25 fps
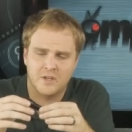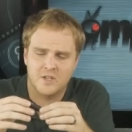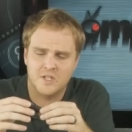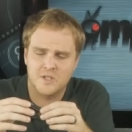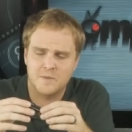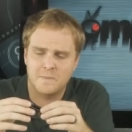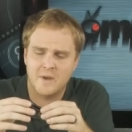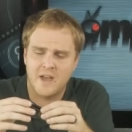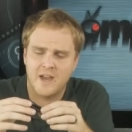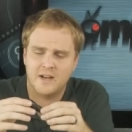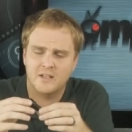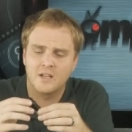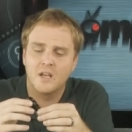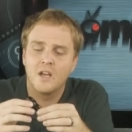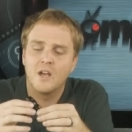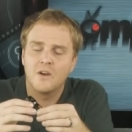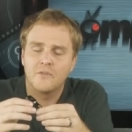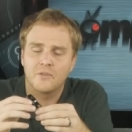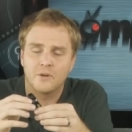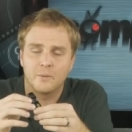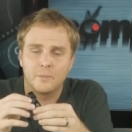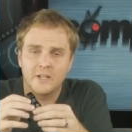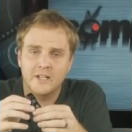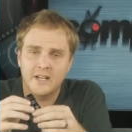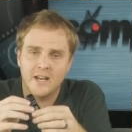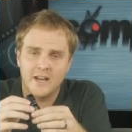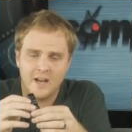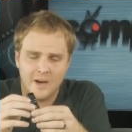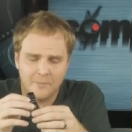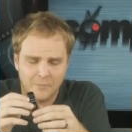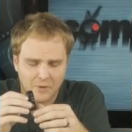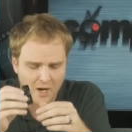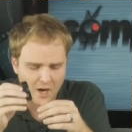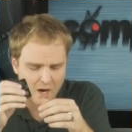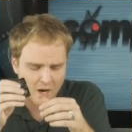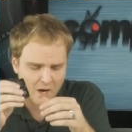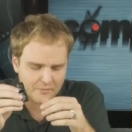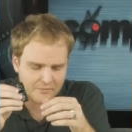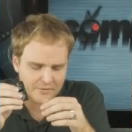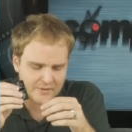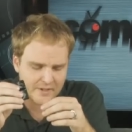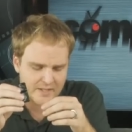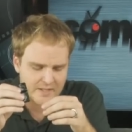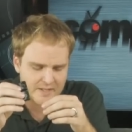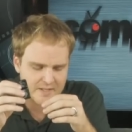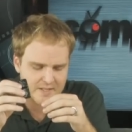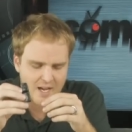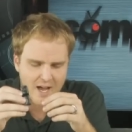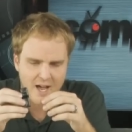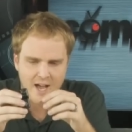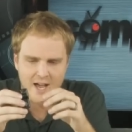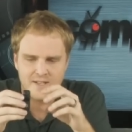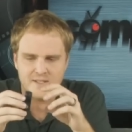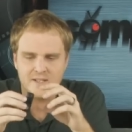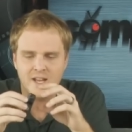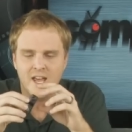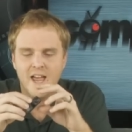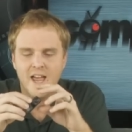expect from a camera of this size.